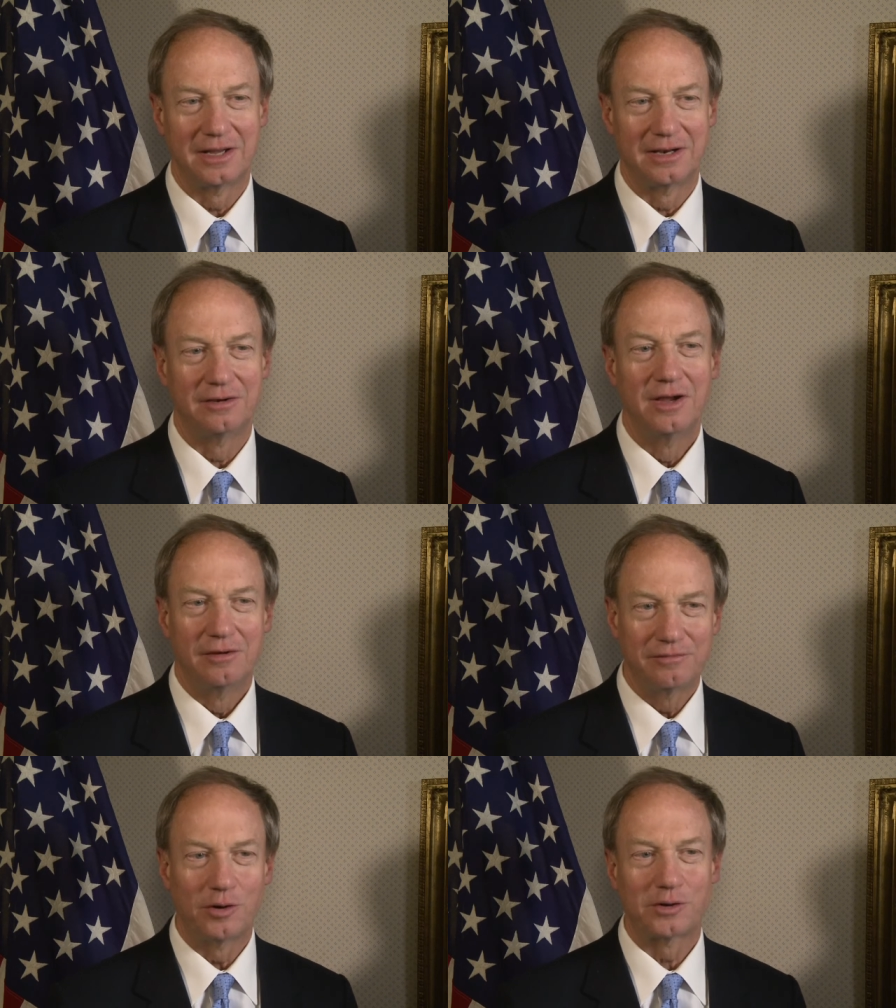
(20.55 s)
and
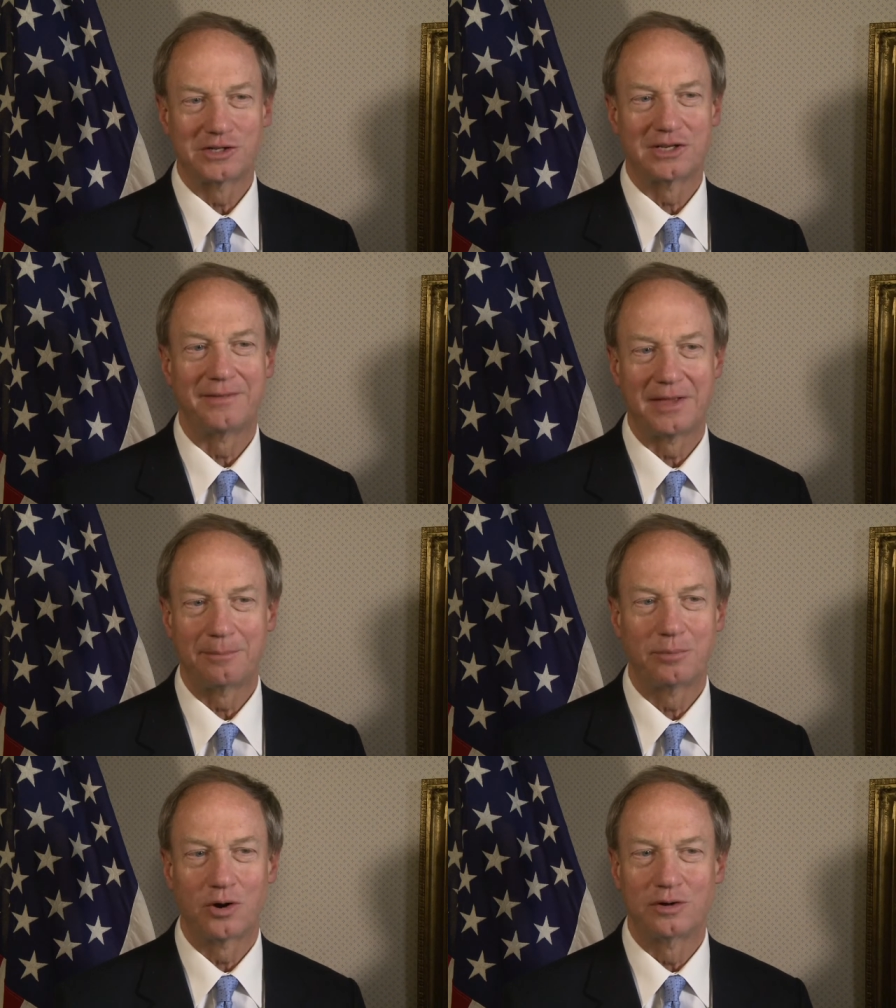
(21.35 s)
focus on
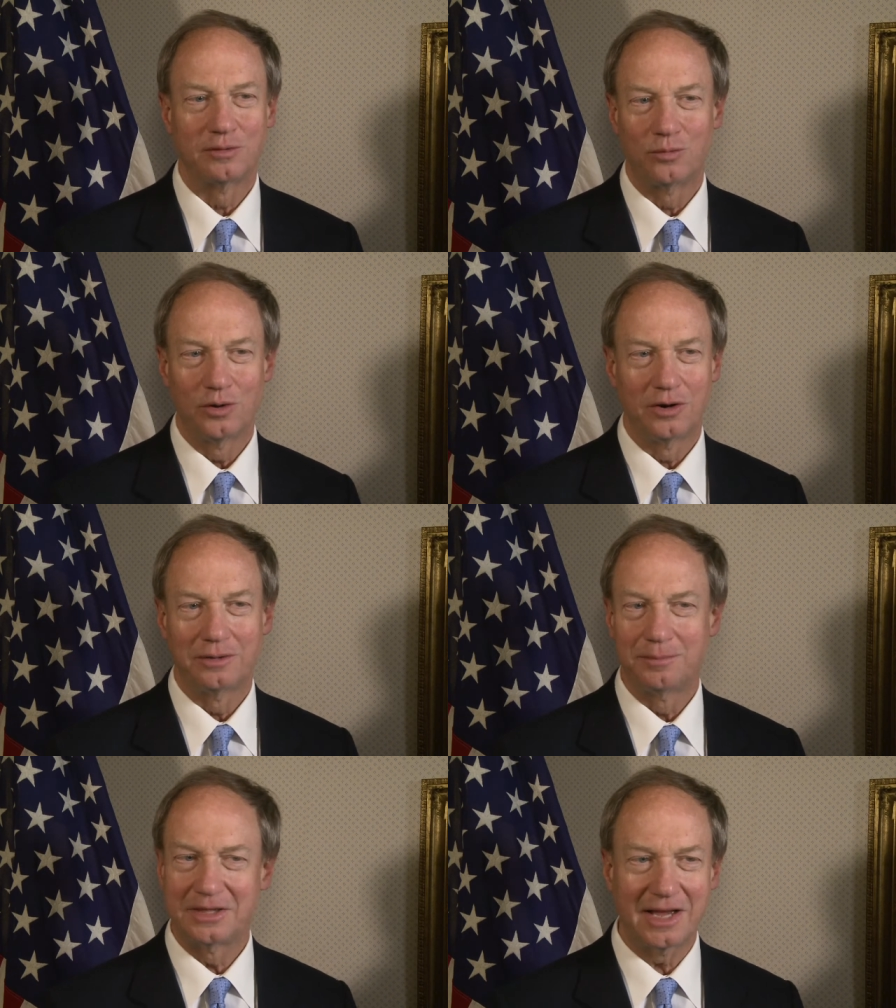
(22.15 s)
that part of the
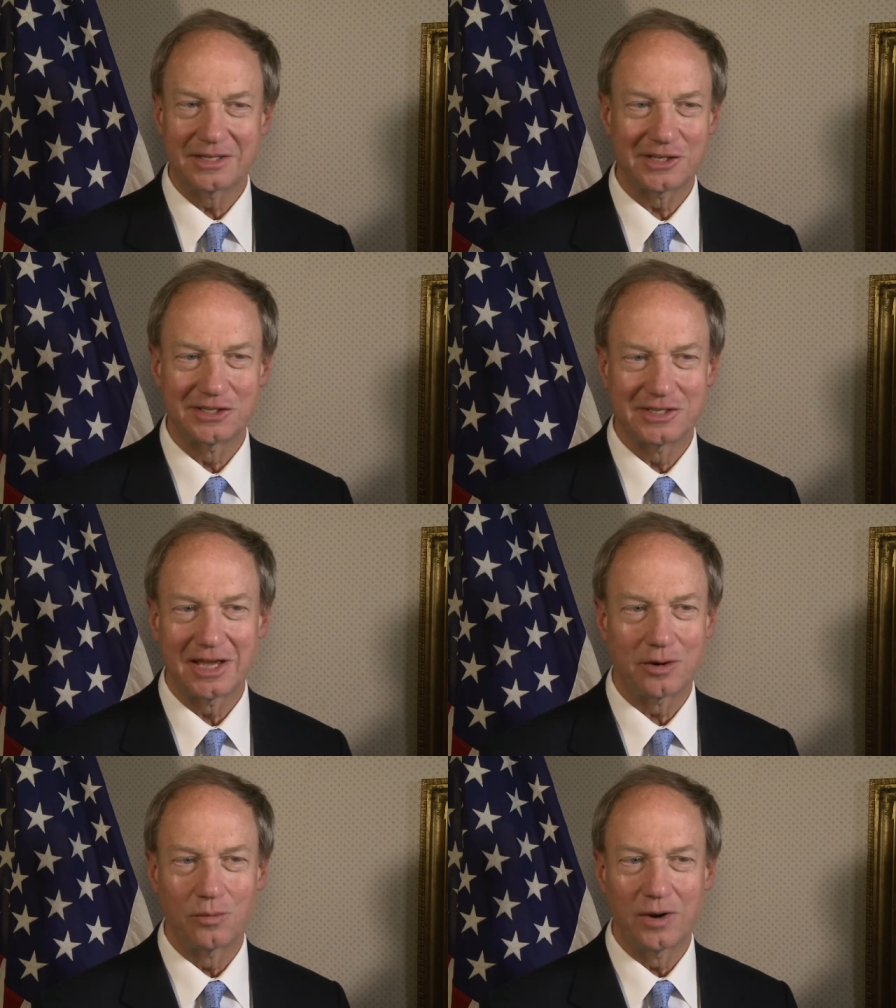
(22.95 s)
world. But that doesn't
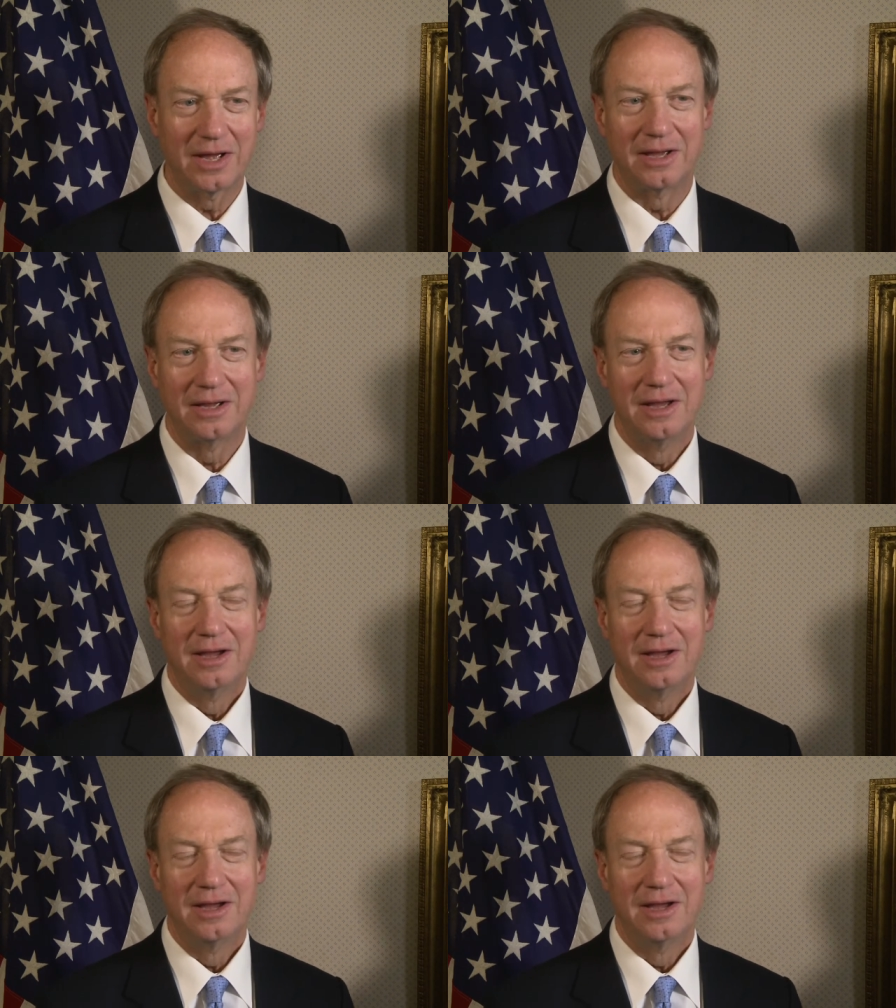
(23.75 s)
take away